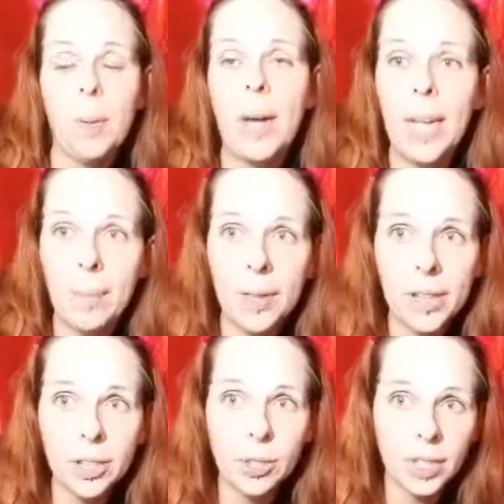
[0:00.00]
My name on
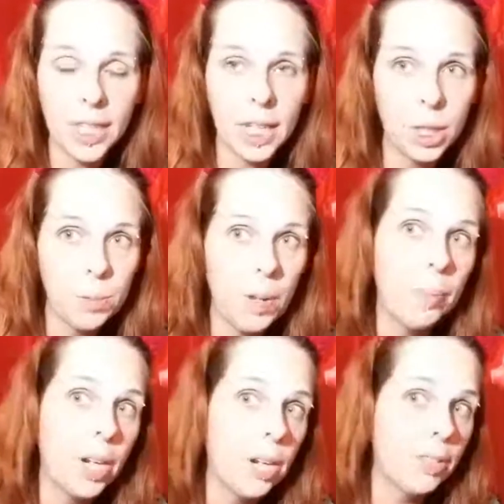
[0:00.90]
there is Christina Schmidt,
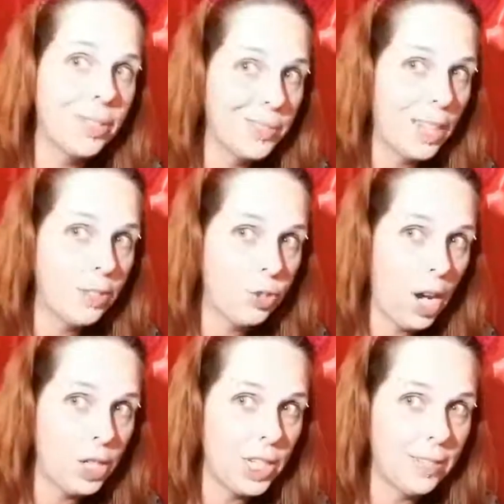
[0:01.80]
but it also says
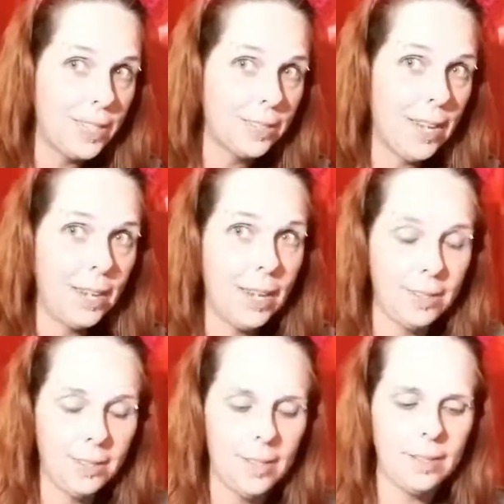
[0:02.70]
Tragedy
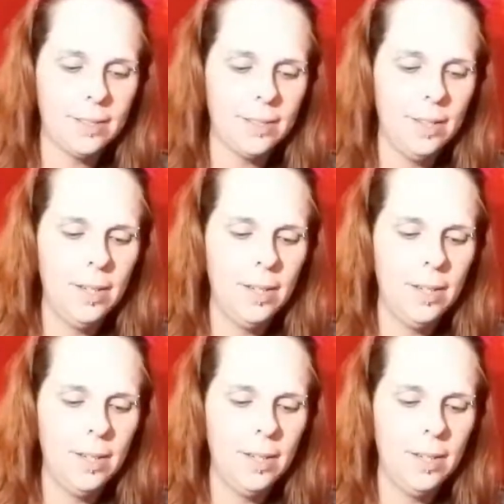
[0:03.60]
6996.